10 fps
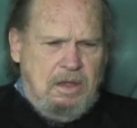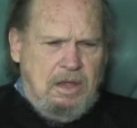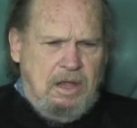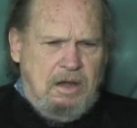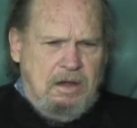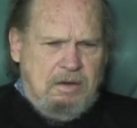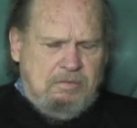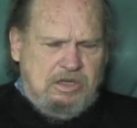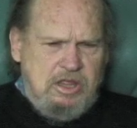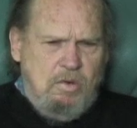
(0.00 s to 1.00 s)
And it
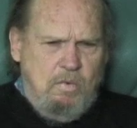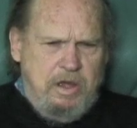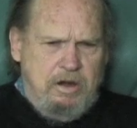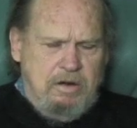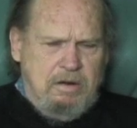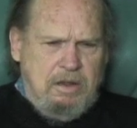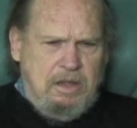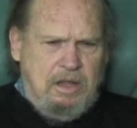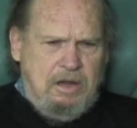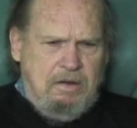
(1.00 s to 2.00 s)
was in the winter
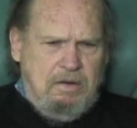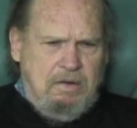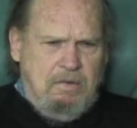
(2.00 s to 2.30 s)
and